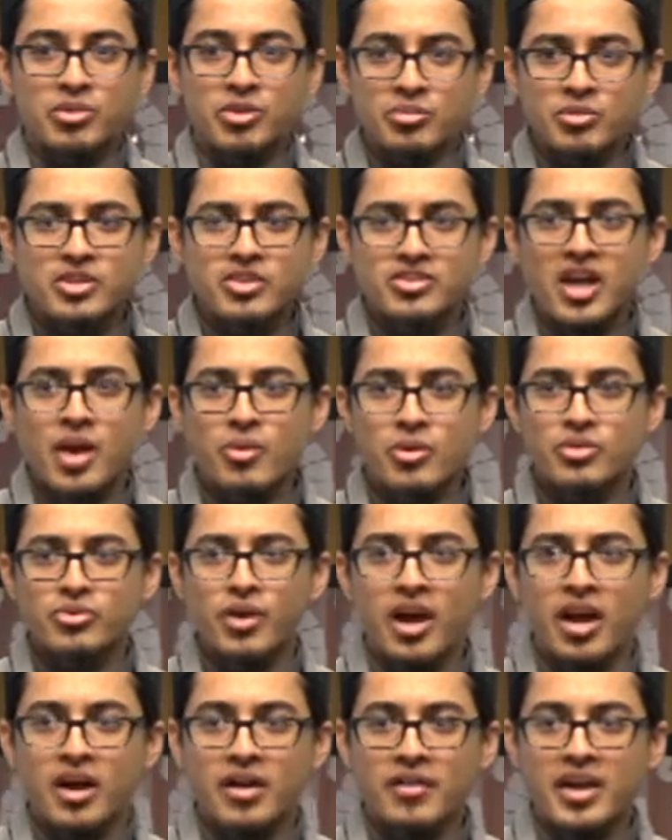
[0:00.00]
with me. This is our
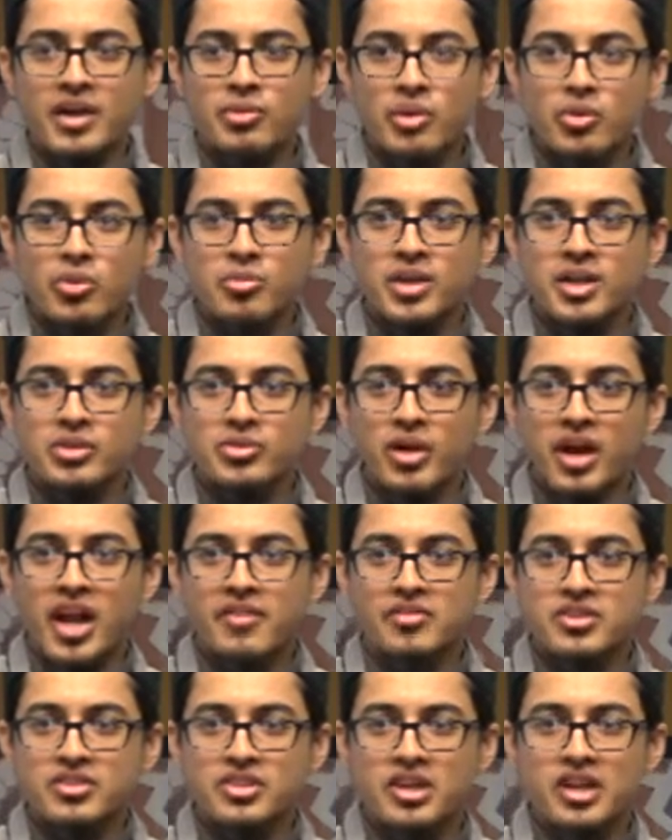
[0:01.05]
dua, right? When we make dua
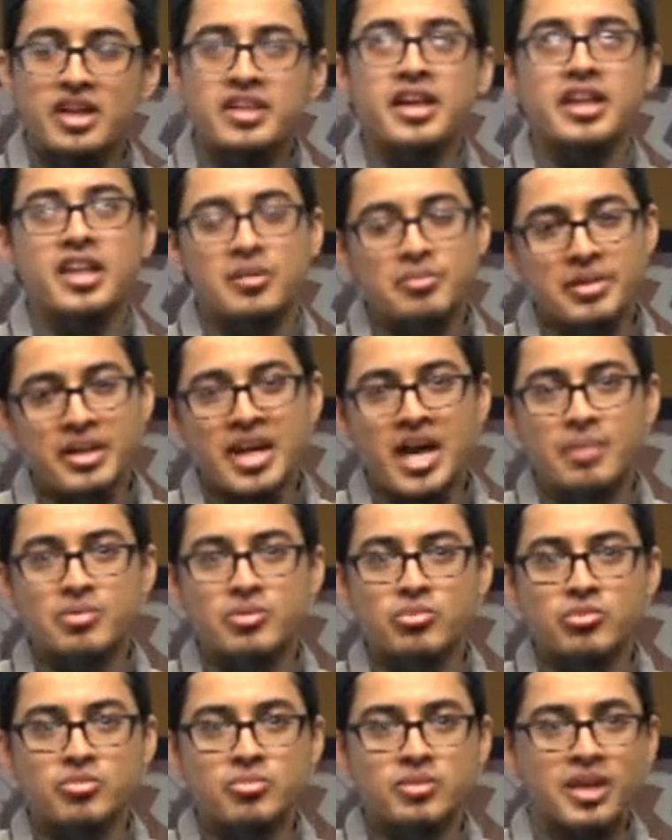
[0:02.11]
after salah, Ya Allah, be happy
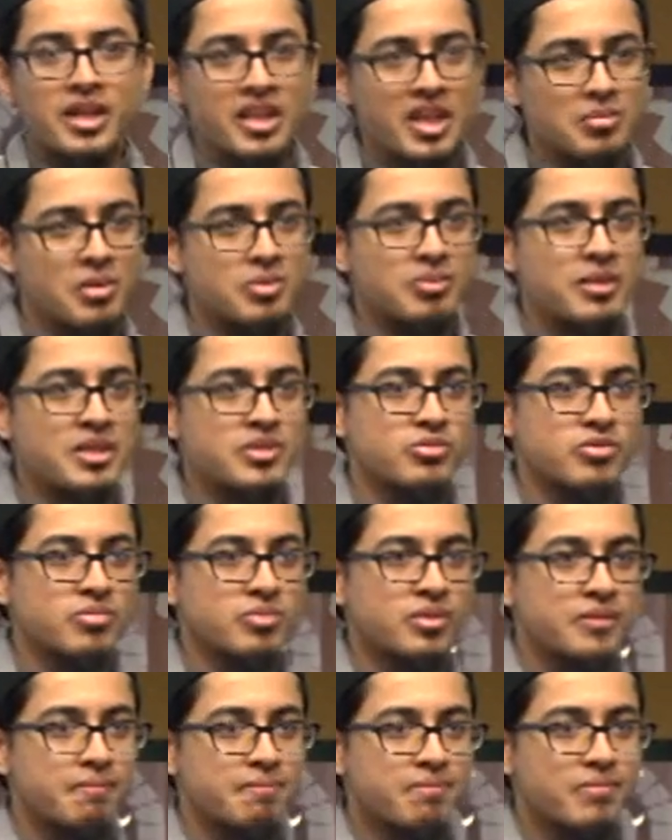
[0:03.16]
with me. Ya Allah, be pleased with
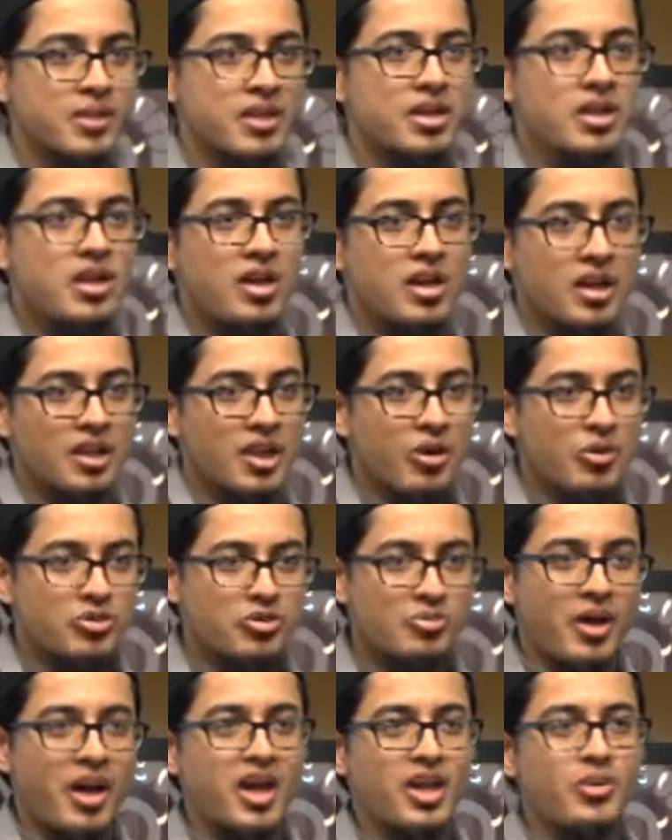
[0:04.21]
me. Allah
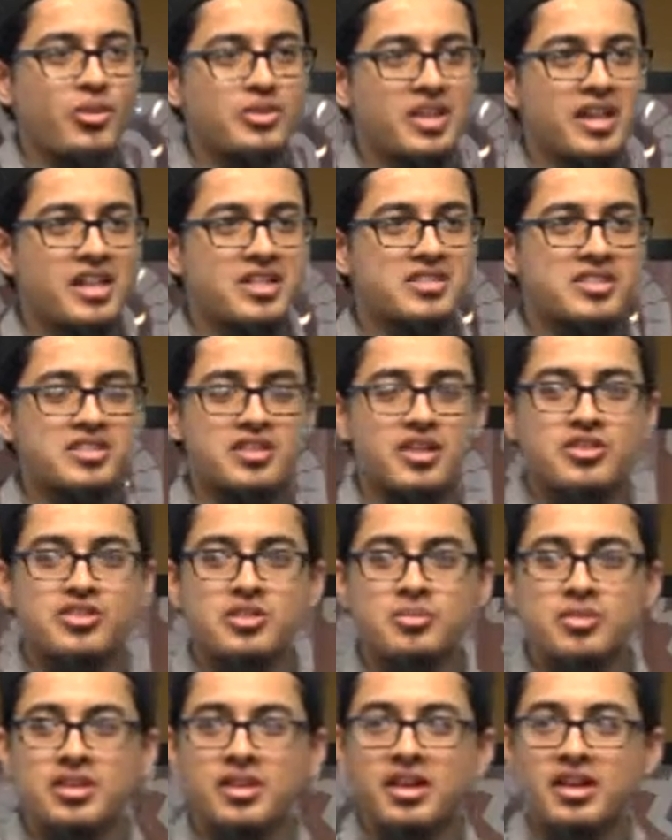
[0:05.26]
subhanahu wa ta'ala sent down
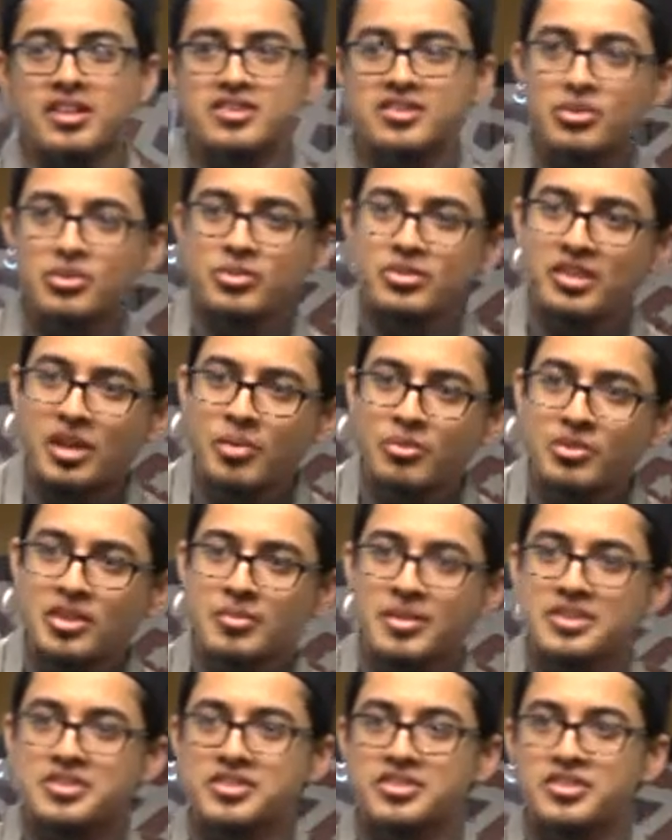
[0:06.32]
Jibreel with a
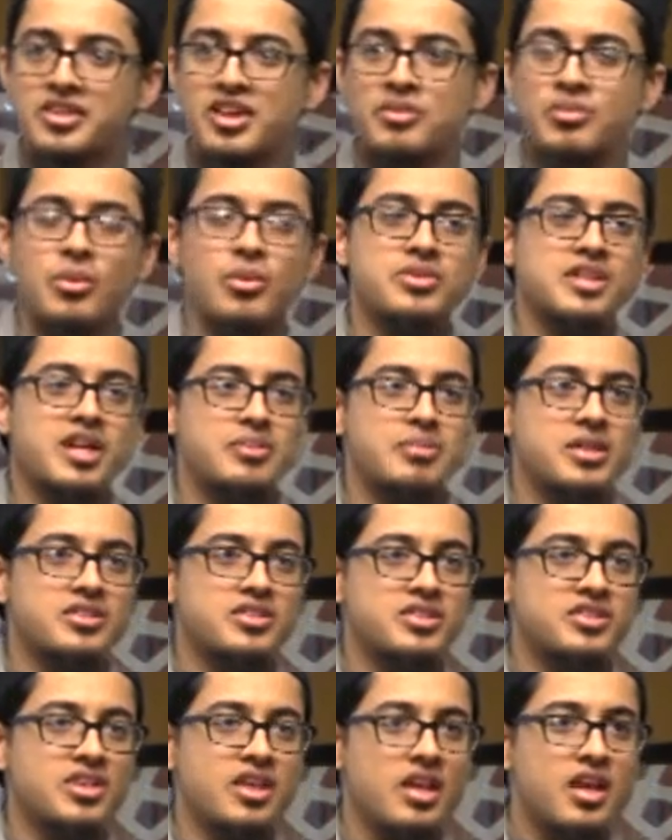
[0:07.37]
message. And what was that
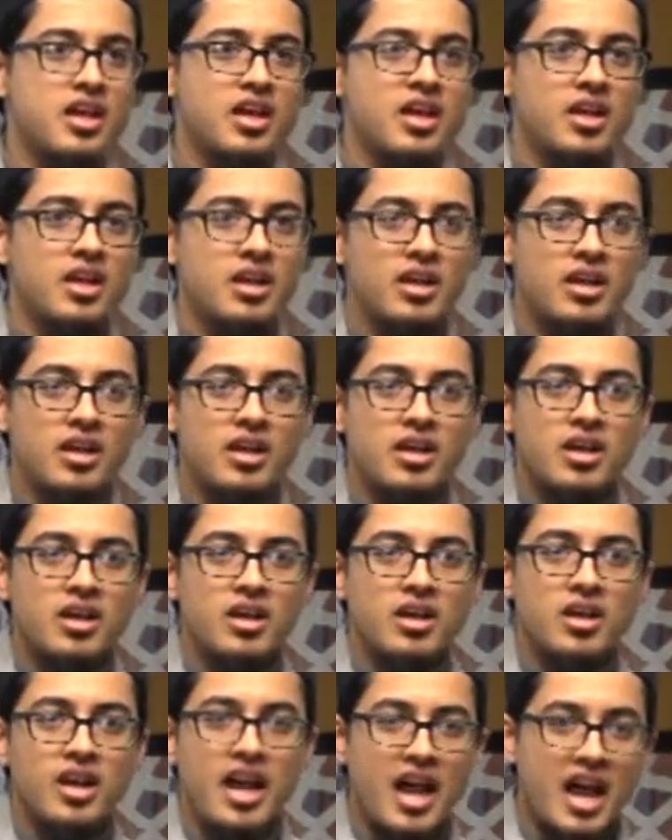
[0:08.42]
message?
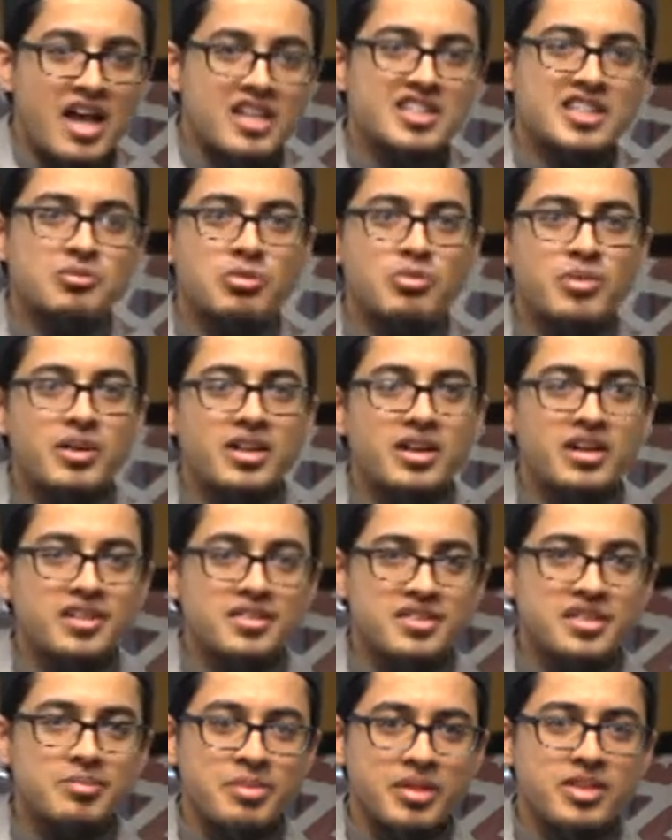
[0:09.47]
Ask Abu Bakr, is
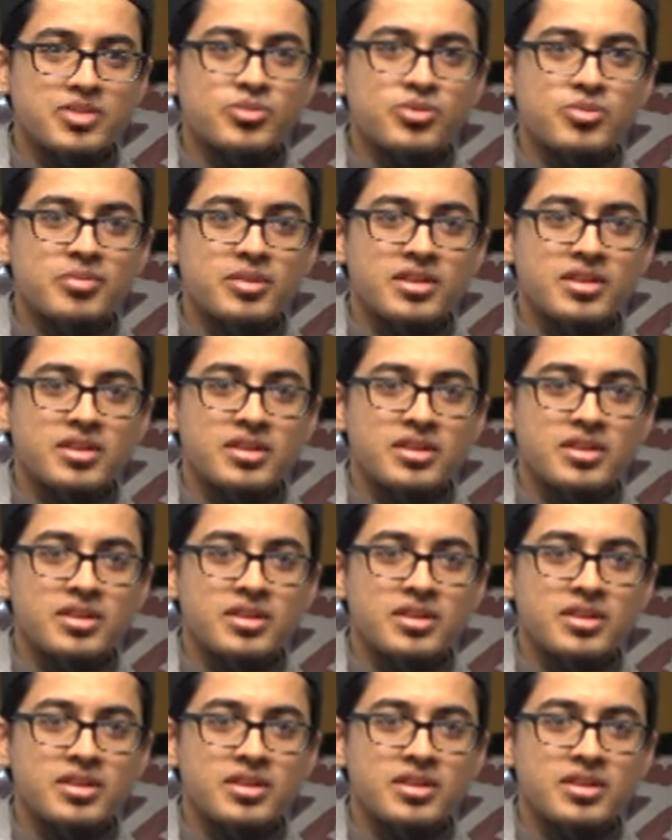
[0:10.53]
he pleased with me?